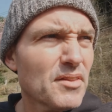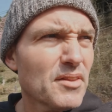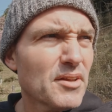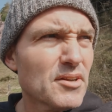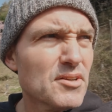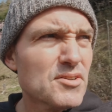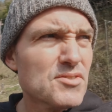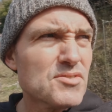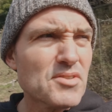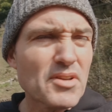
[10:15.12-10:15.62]

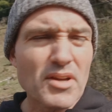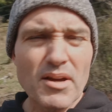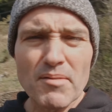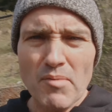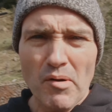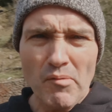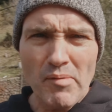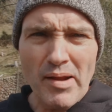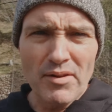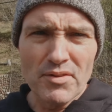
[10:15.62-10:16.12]
There's
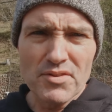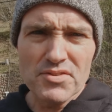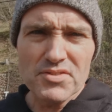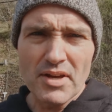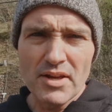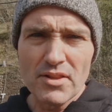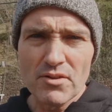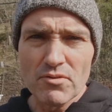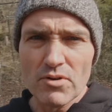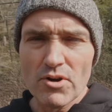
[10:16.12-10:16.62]
I'm around the
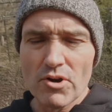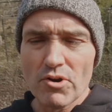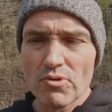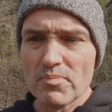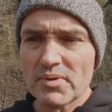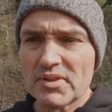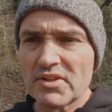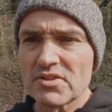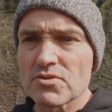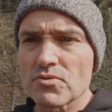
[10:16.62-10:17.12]
side of the
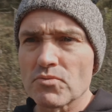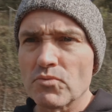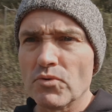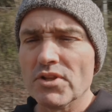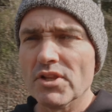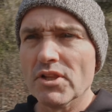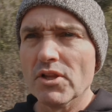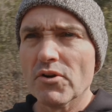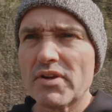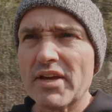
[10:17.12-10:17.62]
road, but this is
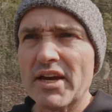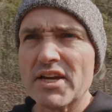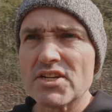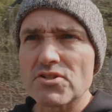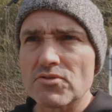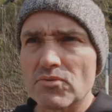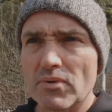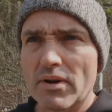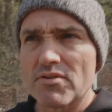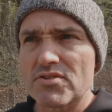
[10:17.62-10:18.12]
one of the
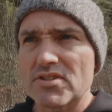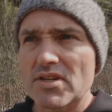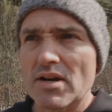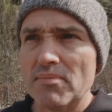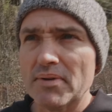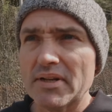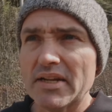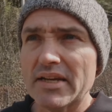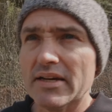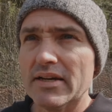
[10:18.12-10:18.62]
locations when I was
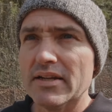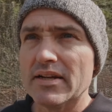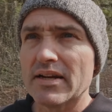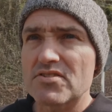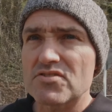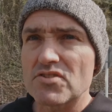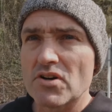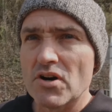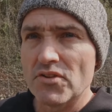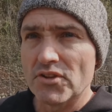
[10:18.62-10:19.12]
coming in,
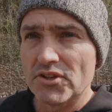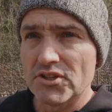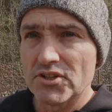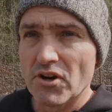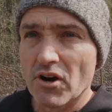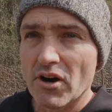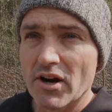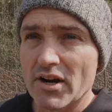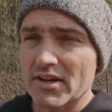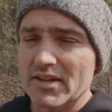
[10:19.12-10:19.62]
I saw in the
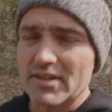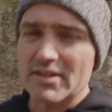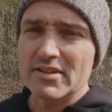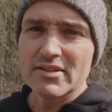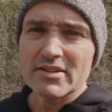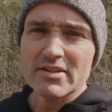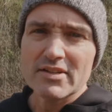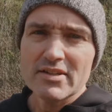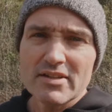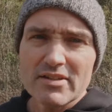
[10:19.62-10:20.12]
dark,
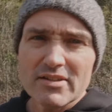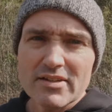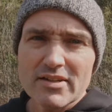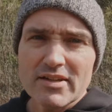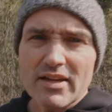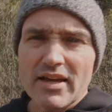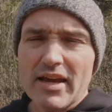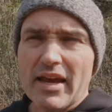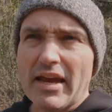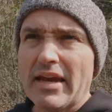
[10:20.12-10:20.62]

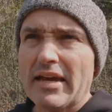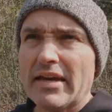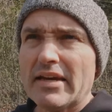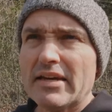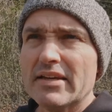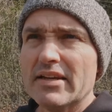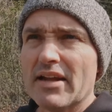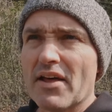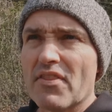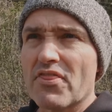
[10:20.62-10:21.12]

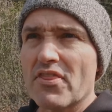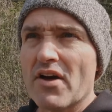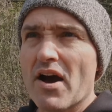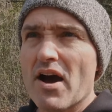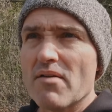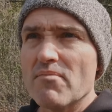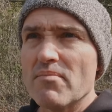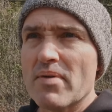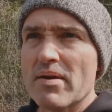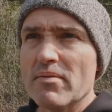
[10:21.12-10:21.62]
and I
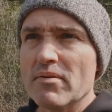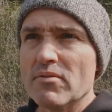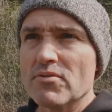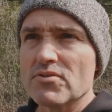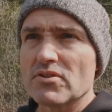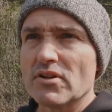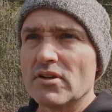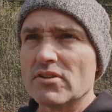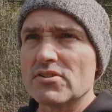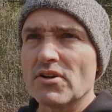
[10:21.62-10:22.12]
thought maybe it
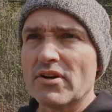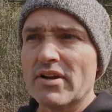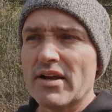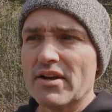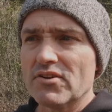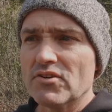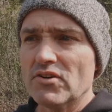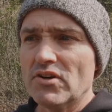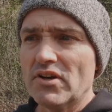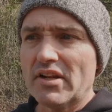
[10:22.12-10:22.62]
was going to turn
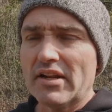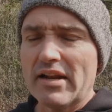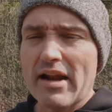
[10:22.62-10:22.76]
out good.